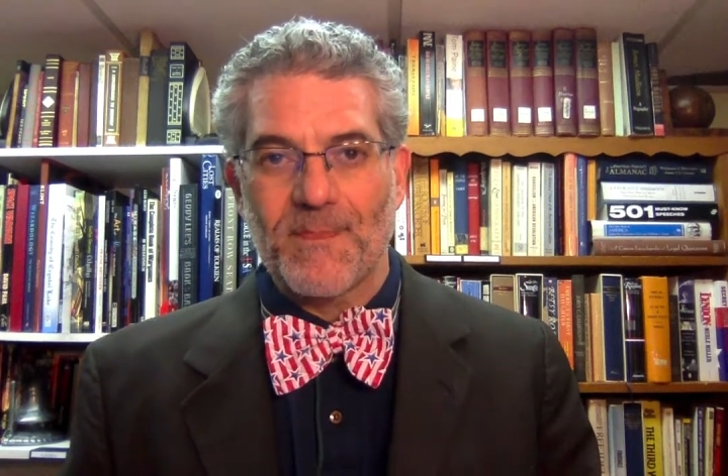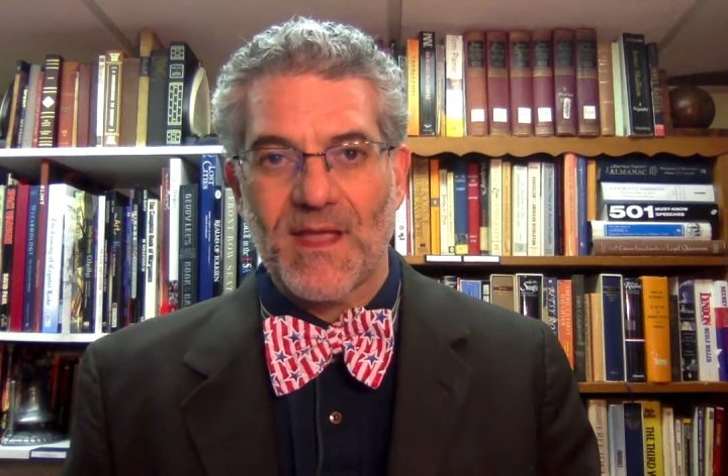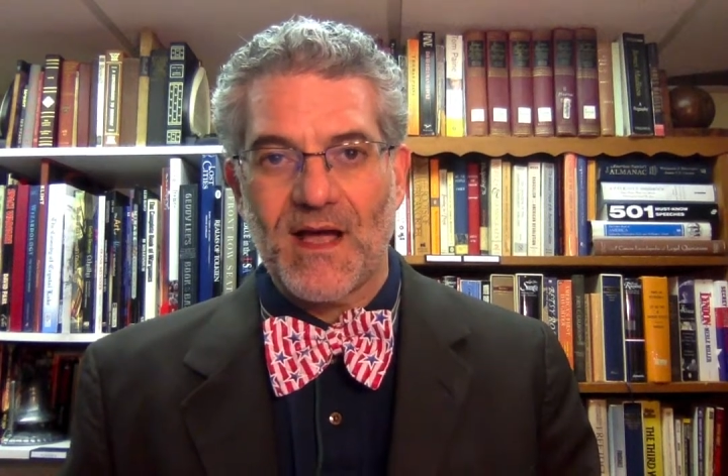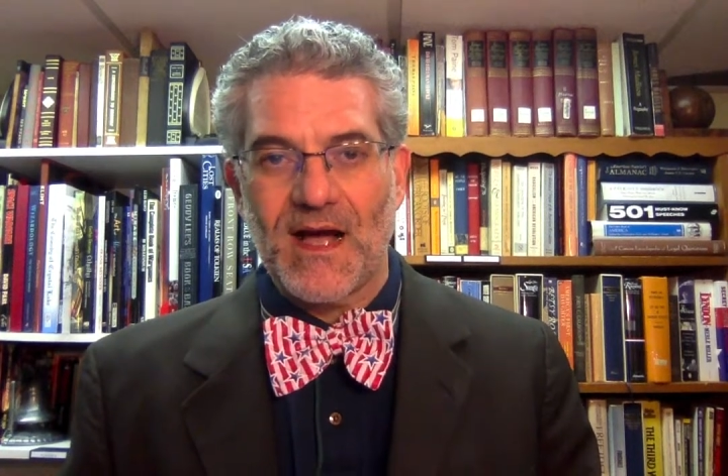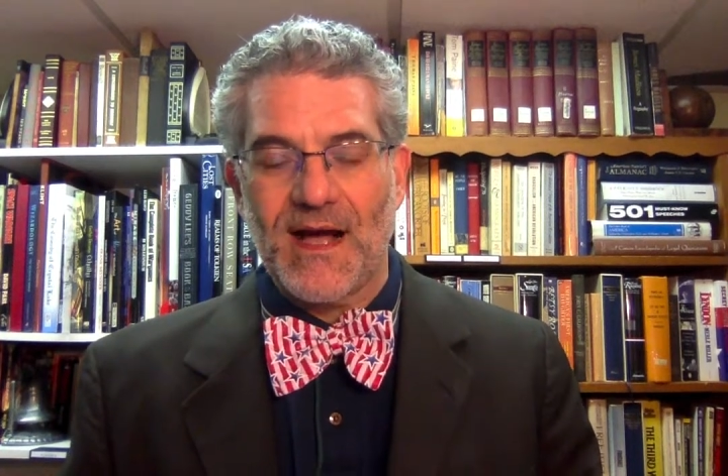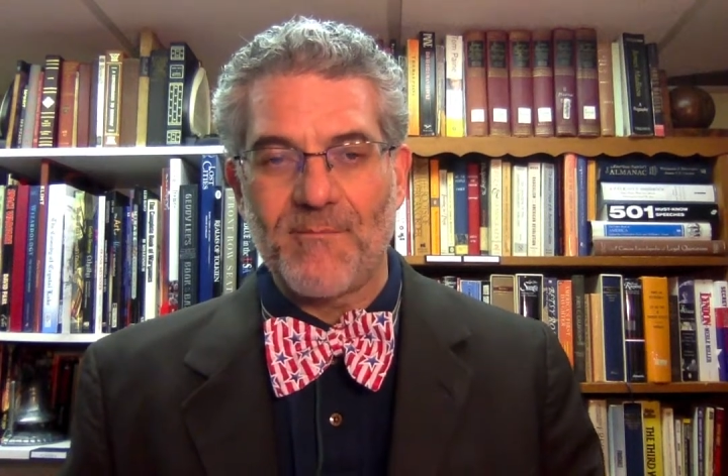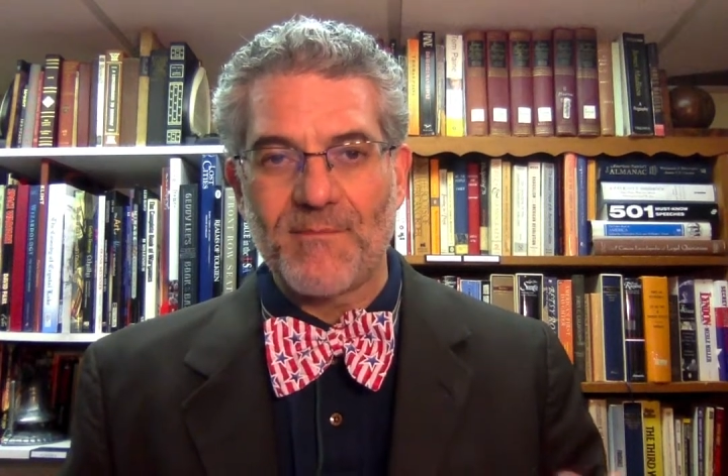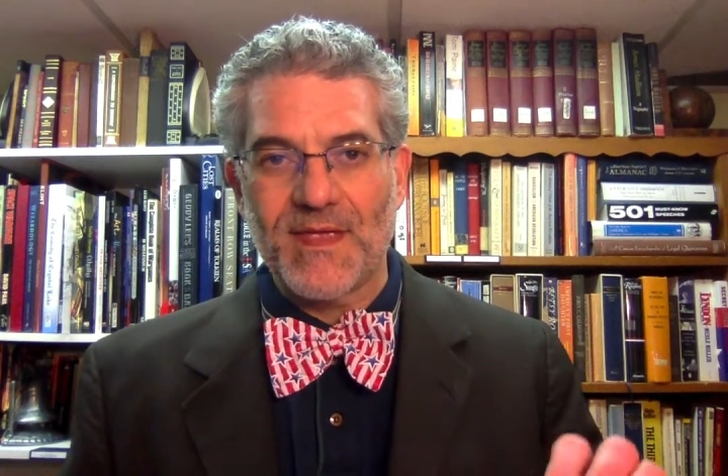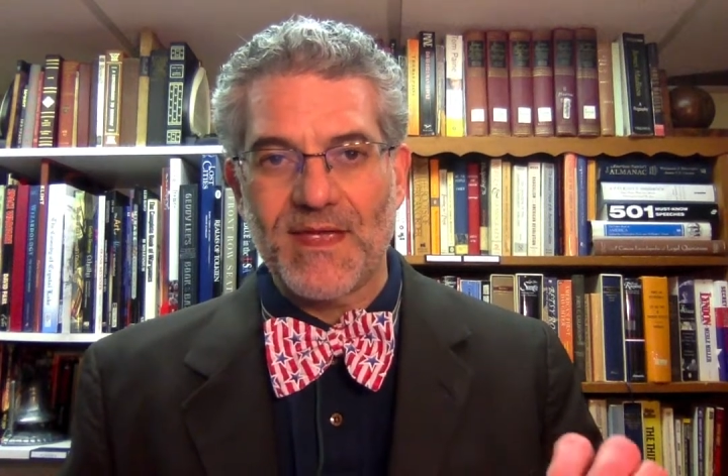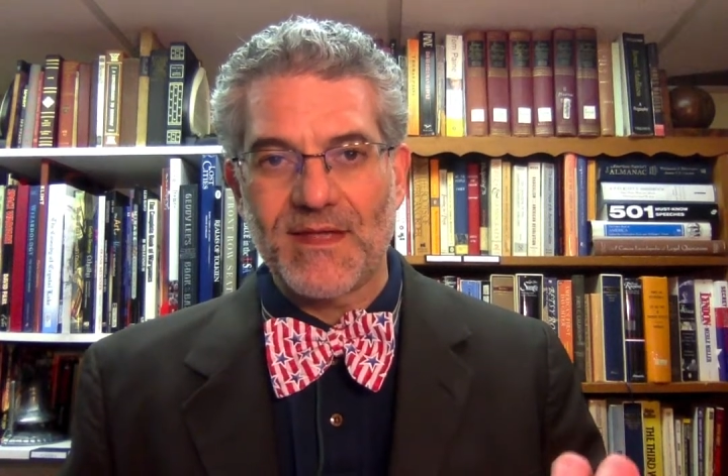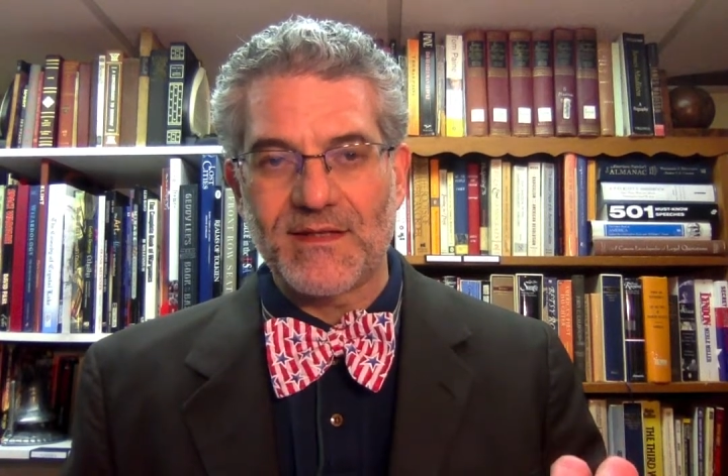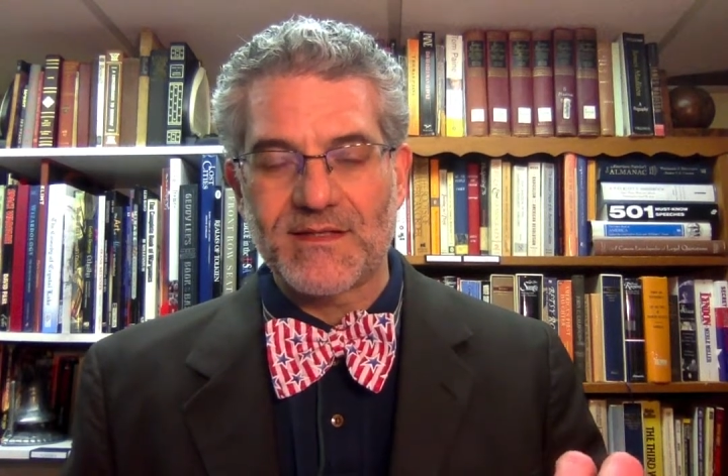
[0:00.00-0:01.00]

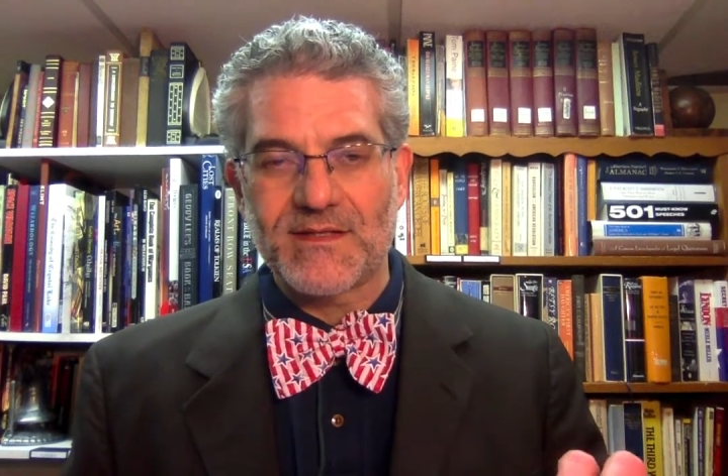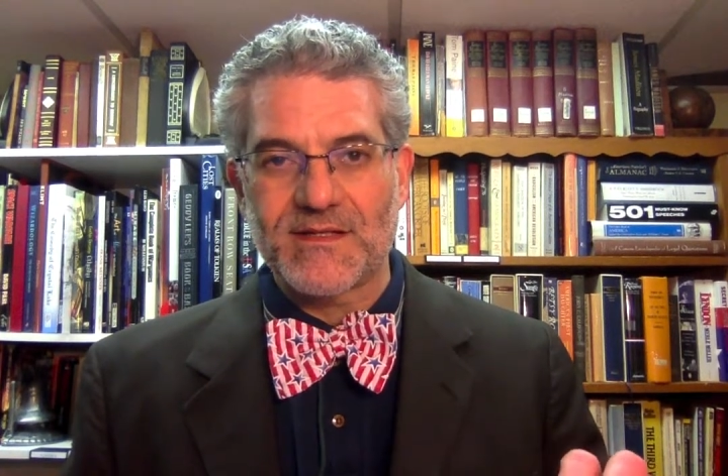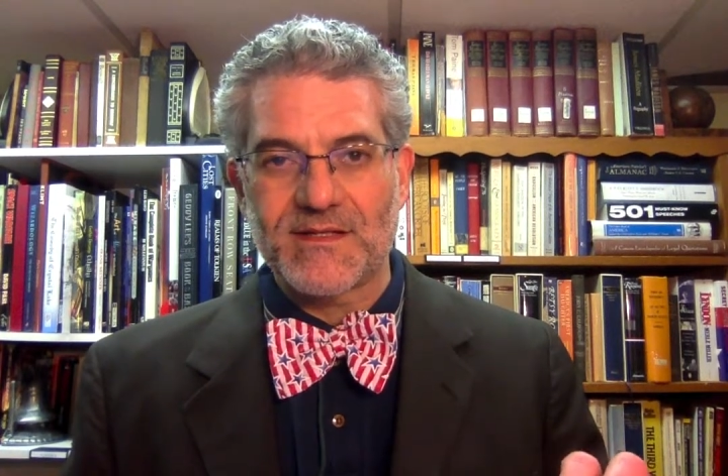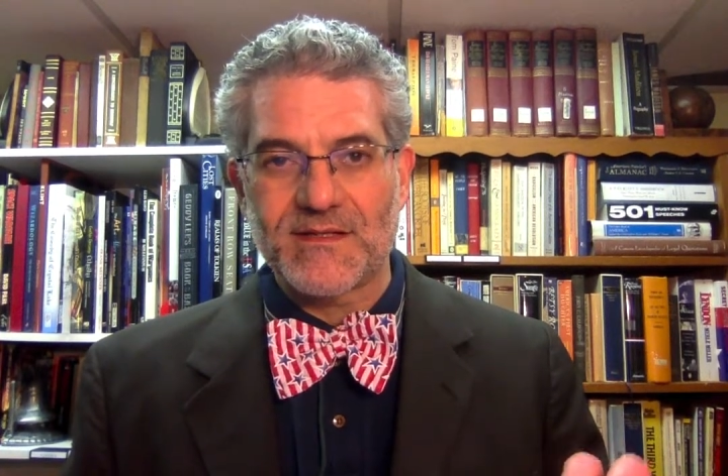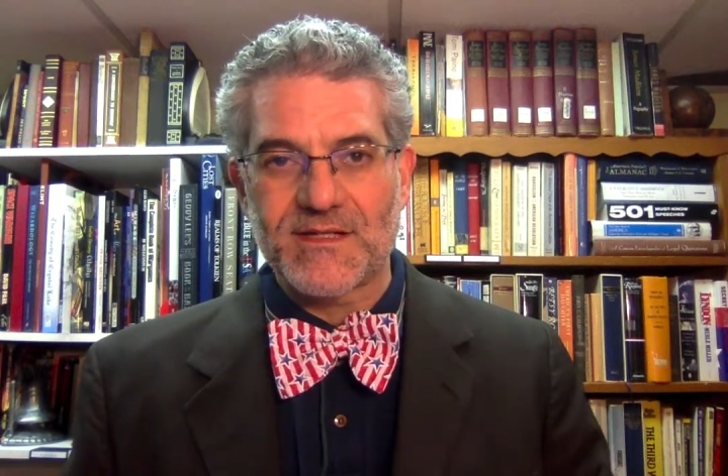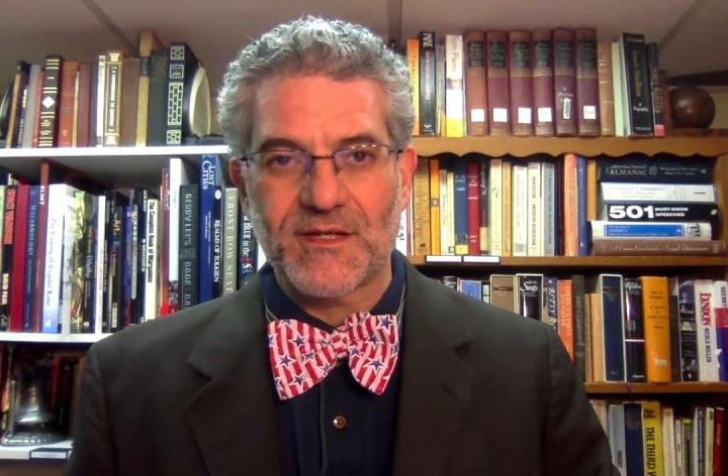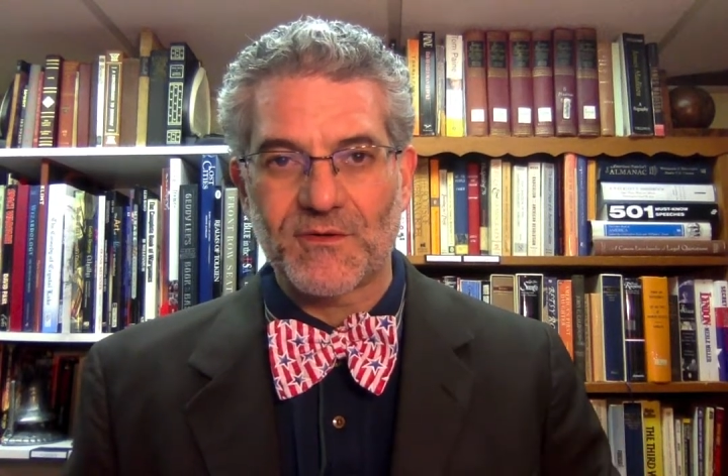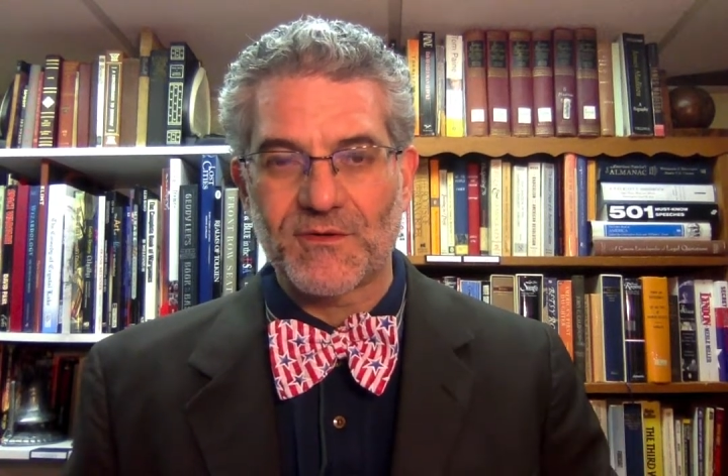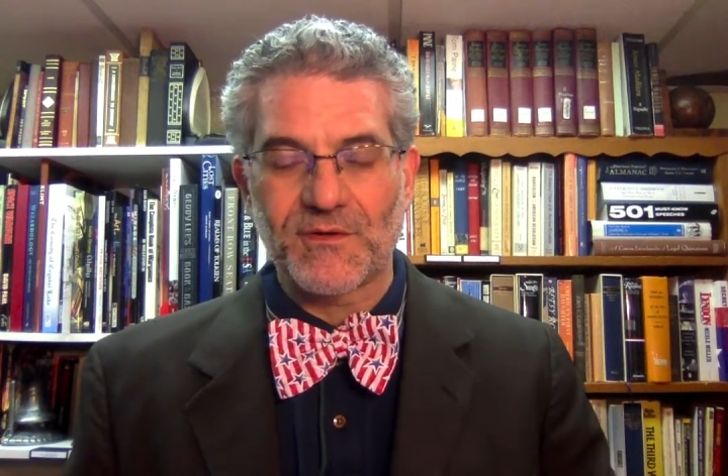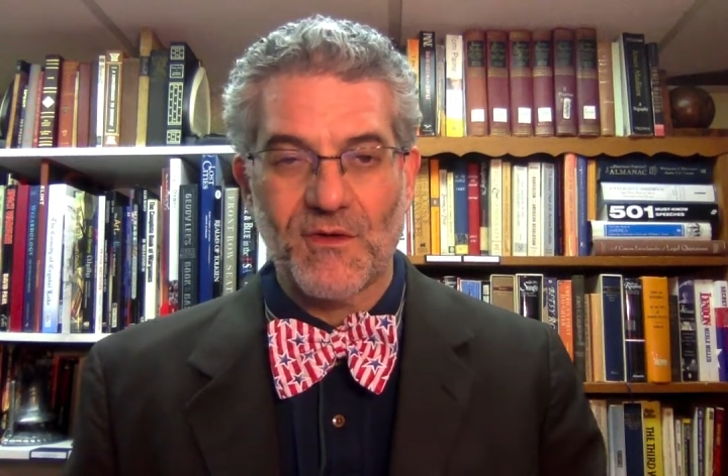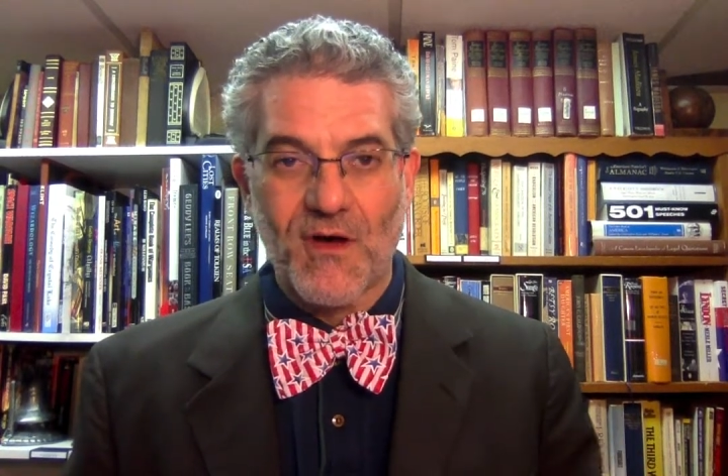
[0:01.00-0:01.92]
and Tilden